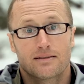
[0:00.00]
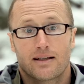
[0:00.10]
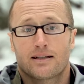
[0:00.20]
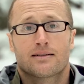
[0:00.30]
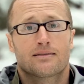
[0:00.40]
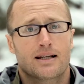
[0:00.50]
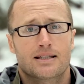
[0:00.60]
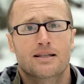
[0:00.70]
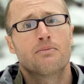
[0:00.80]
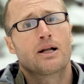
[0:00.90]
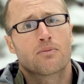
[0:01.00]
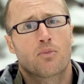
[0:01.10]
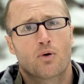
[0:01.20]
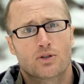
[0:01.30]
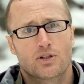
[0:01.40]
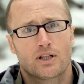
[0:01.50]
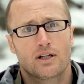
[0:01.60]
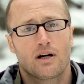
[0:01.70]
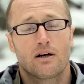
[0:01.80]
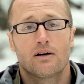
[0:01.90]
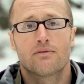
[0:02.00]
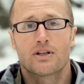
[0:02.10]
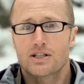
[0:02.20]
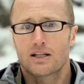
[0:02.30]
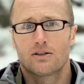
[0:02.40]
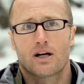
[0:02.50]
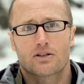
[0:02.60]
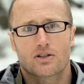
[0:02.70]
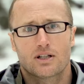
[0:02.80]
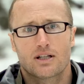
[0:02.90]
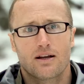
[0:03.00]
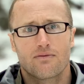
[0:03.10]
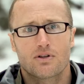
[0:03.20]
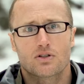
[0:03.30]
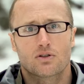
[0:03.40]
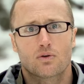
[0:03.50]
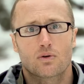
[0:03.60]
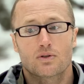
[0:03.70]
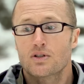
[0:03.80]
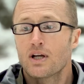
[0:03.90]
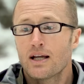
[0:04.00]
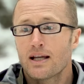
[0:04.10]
like, that's the money portion of this introduction to night vision course.